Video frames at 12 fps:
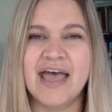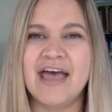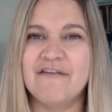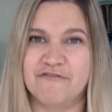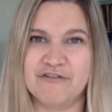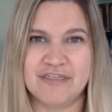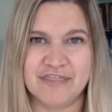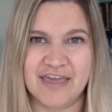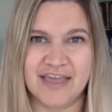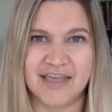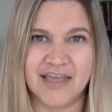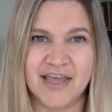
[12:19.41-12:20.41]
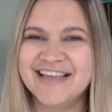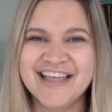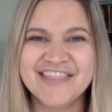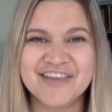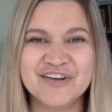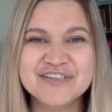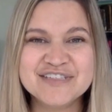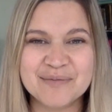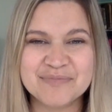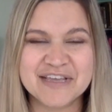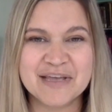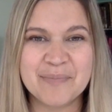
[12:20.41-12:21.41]
everything. There is
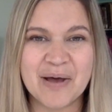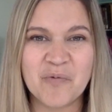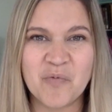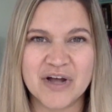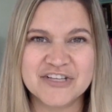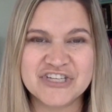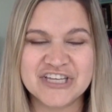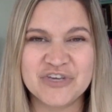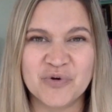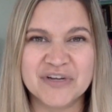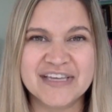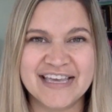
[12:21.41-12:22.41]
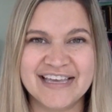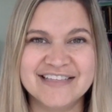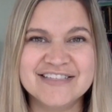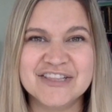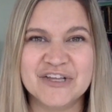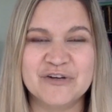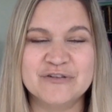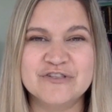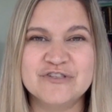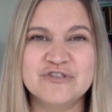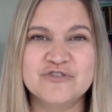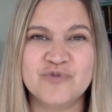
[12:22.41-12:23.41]
something about watching your kids learn
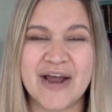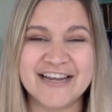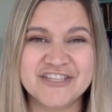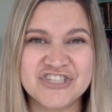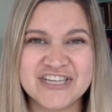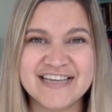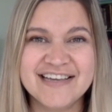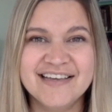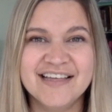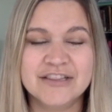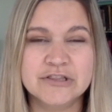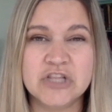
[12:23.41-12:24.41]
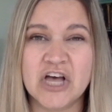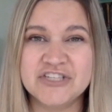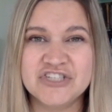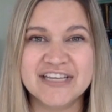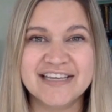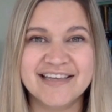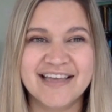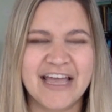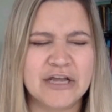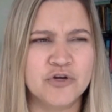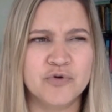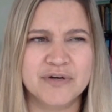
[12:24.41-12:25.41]
strategy, logic,
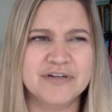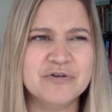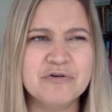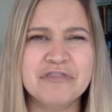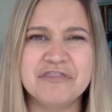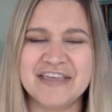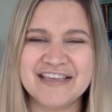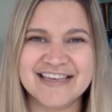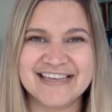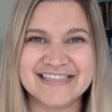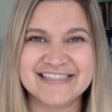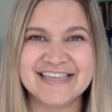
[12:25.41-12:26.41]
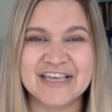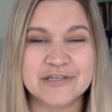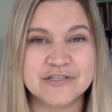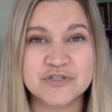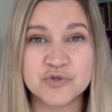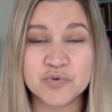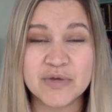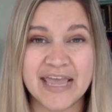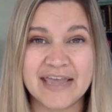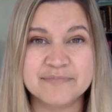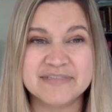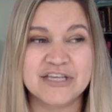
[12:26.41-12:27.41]
and critical thinking skills through
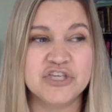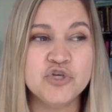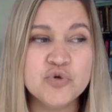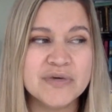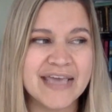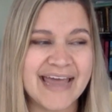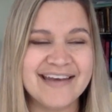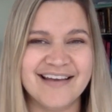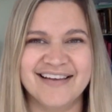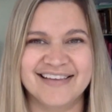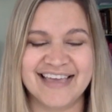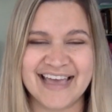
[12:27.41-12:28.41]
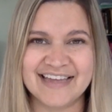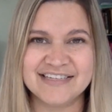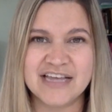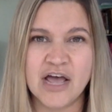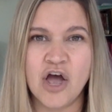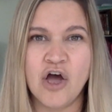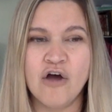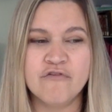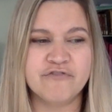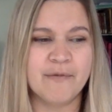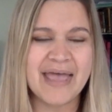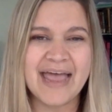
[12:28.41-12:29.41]
games that you cannot get
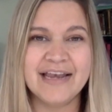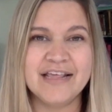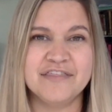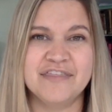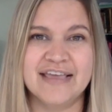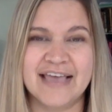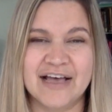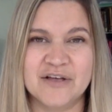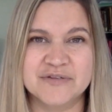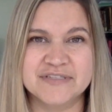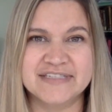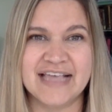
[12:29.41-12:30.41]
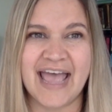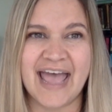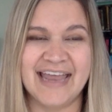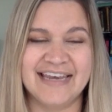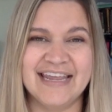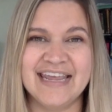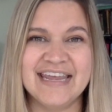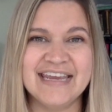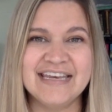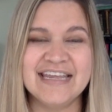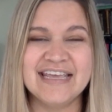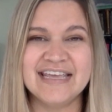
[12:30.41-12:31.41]
from anything else, and
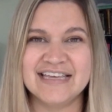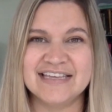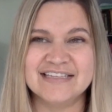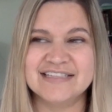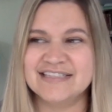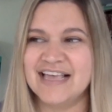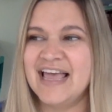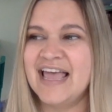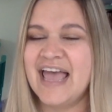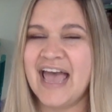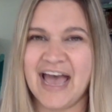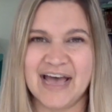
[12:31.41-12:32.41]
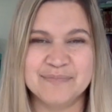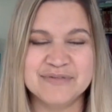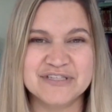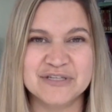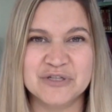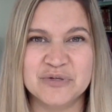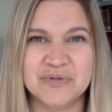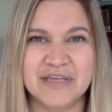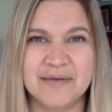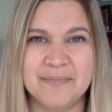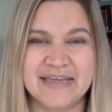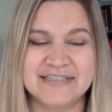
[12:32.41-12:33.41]
it is absolutely
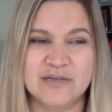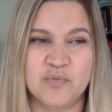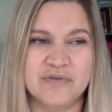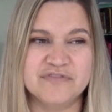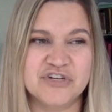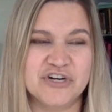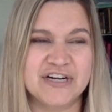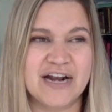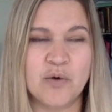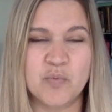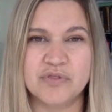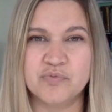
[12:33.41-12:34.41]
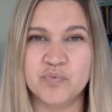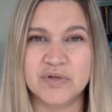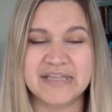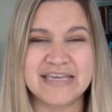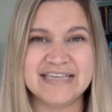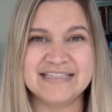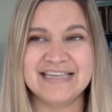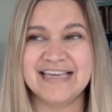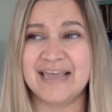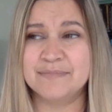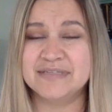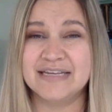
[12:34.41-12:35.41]
amazing. We've started out with really easy
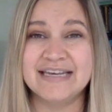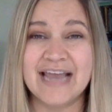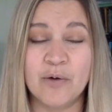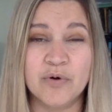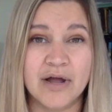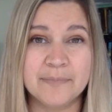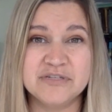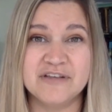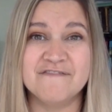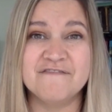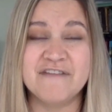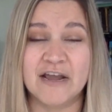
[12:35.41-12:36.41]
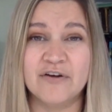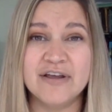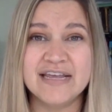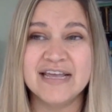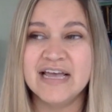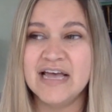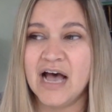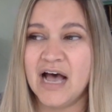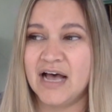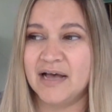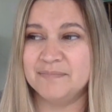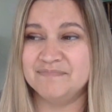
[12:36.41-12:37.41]
games, and now we're up to very
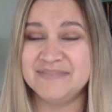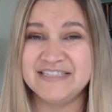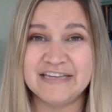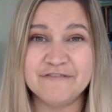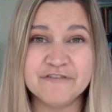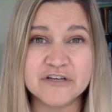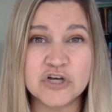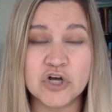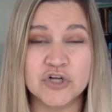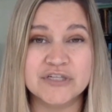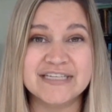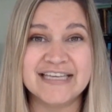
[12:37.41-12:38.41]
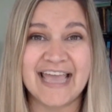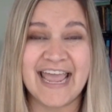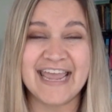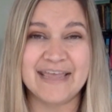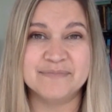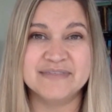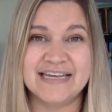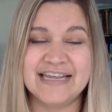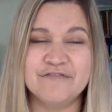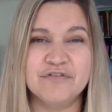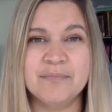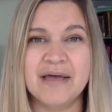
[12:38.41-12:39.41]
difficult games that
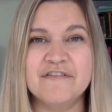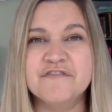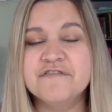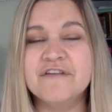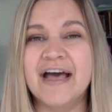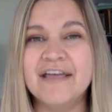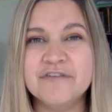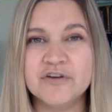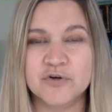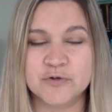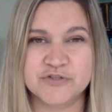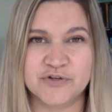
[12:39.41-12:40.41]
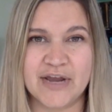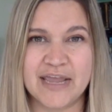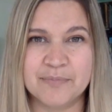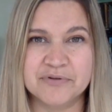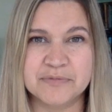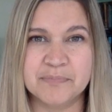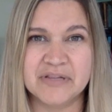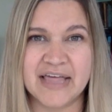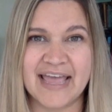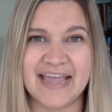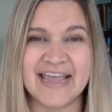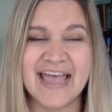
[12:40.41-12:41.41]
even my 5-year-olds are able to
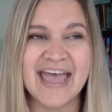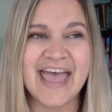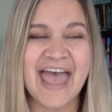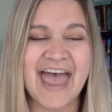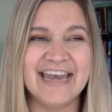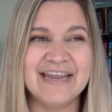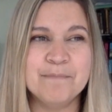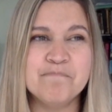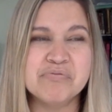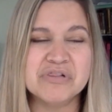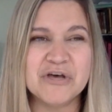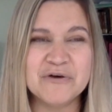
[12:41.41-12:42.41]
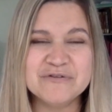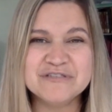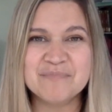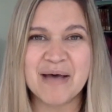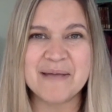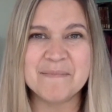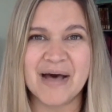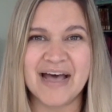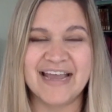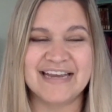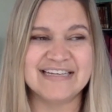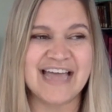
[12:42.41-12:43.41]
play. And it blows my
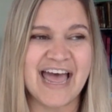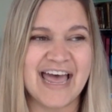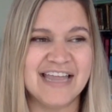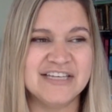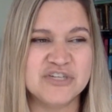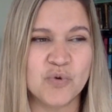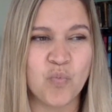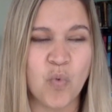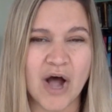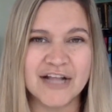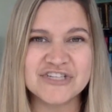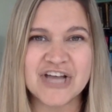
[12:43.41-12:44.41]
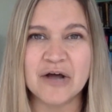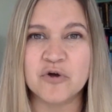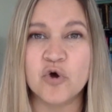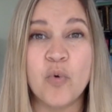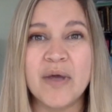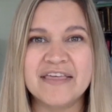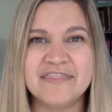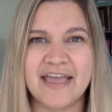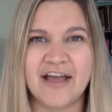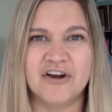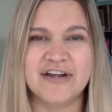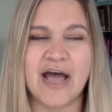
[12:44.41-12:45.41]
mind to watch how quick they
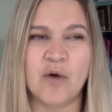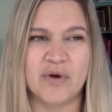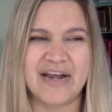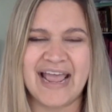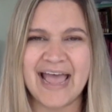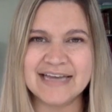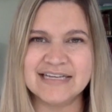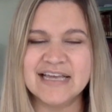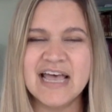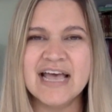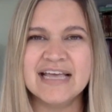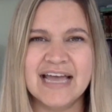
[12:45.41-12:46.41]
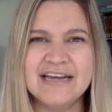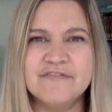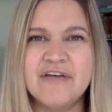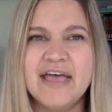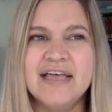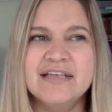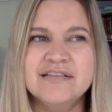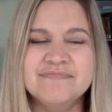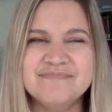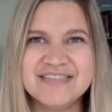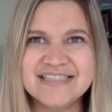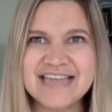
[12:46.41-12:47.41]
are now, when I had to kind of
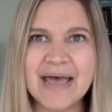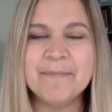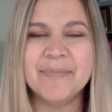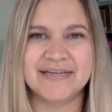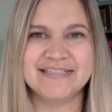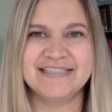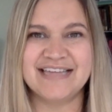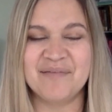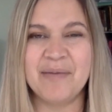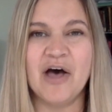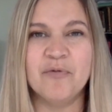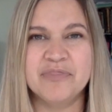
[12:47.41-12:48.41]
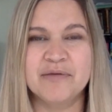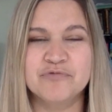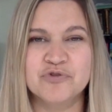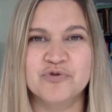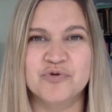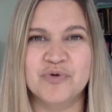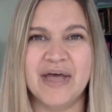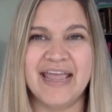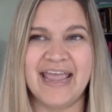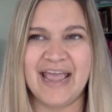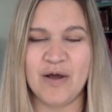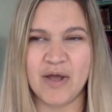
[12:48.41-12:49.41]
step by step help them through
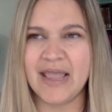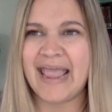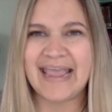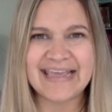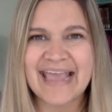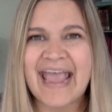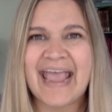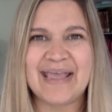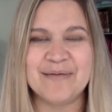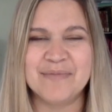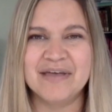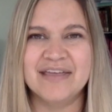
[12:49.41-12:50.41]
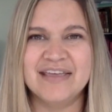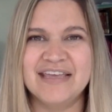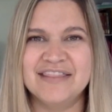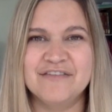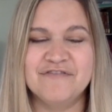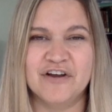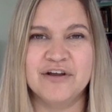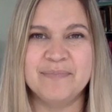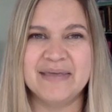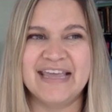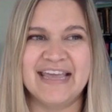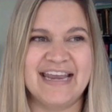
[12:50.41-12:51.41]
a game in the very
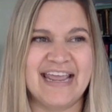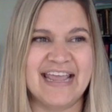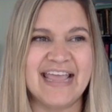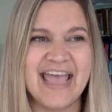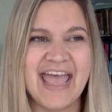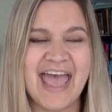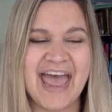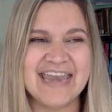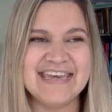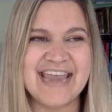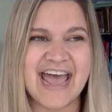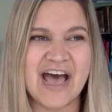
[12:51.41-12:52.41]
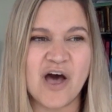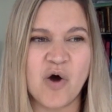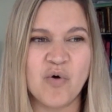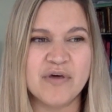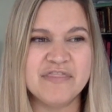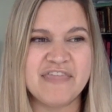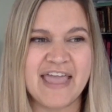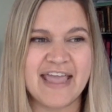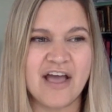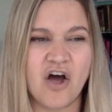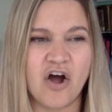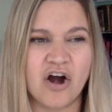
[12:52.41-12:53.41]
beginning. And now
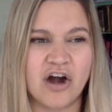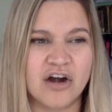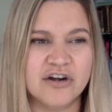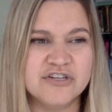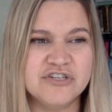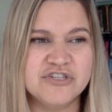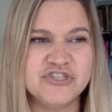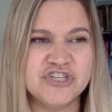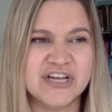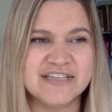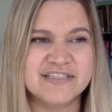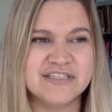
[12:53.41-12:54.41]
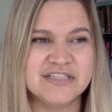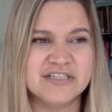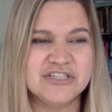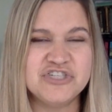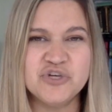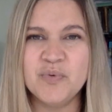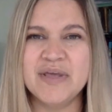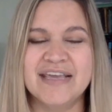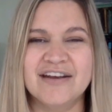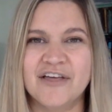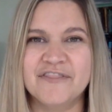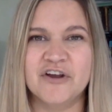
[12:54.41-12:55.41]
they are just doing it
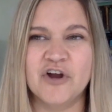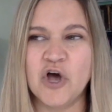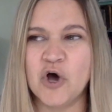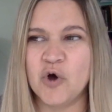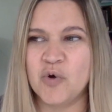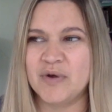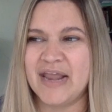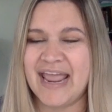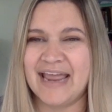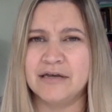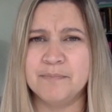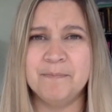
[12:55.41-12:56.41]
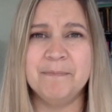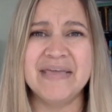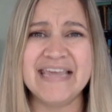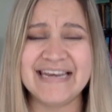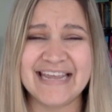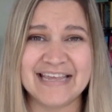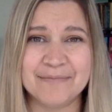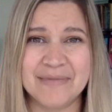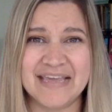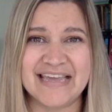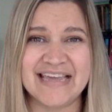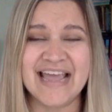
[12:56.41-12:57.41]
on their own and beating
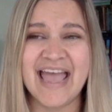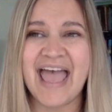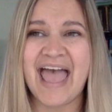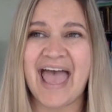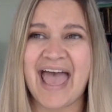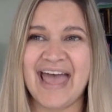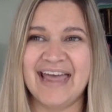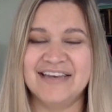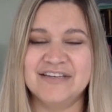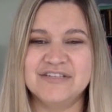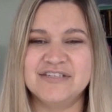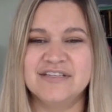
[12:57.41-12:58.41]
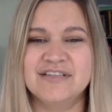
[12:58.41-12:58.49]
me, and